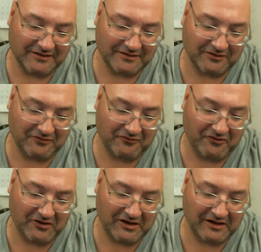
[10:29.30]

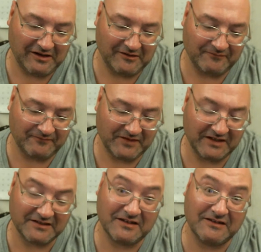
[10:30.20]
so um,
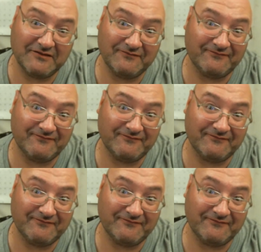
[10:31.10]
things aren't